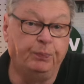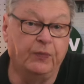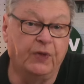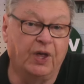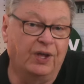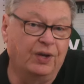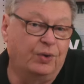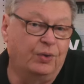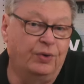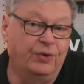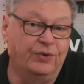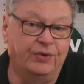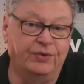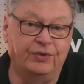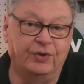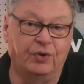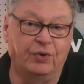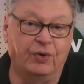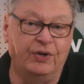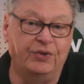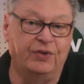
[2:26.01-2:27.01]
And of course it's
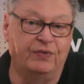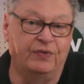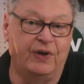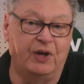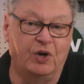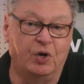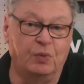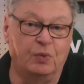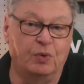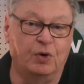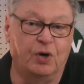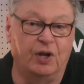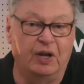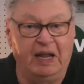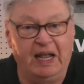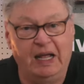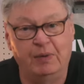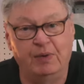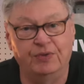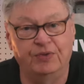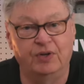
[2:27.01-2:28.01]
always available on
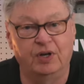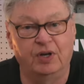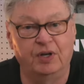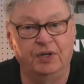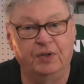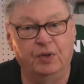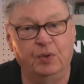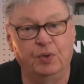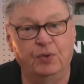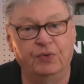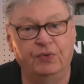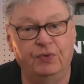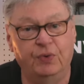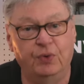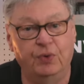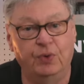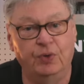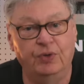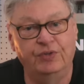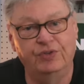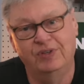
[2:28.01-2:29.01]
Amazon, Whole
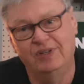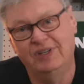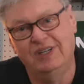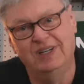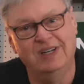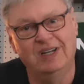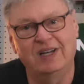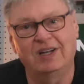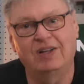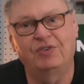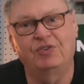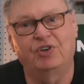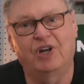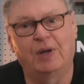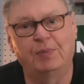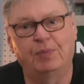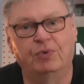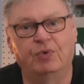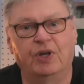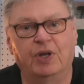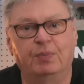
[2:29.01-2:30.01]
Foods. I'll
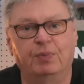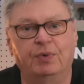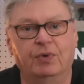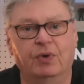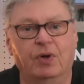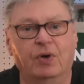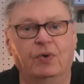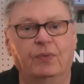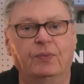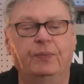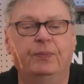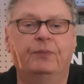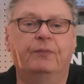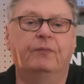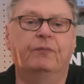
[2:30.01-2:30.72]
drop a link below.